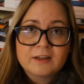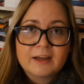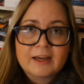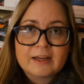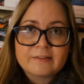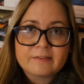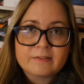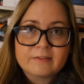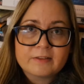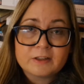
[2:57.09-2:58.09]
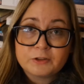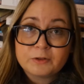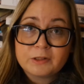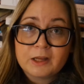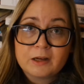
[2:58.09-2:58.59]
and The
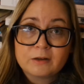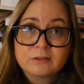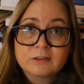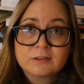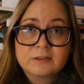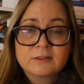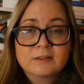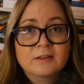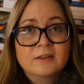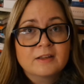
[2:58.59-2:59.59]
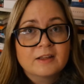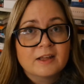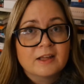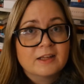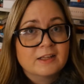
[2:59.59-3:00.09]
Dollhouse,
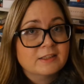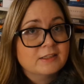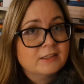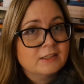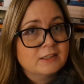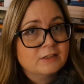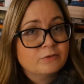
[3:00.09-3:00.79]
and he